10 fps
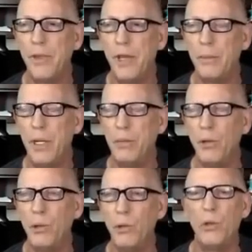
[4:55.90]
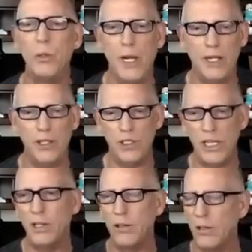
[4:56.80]
that people who remain
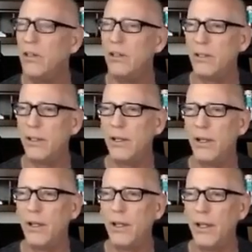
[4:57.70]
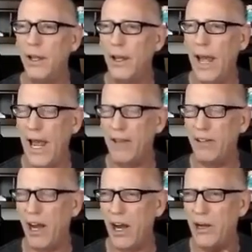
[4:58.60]
single
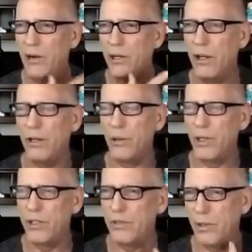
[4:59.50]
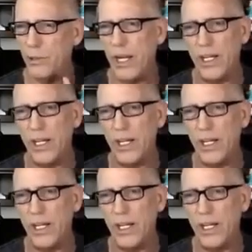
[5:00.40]
have a higher tolerance for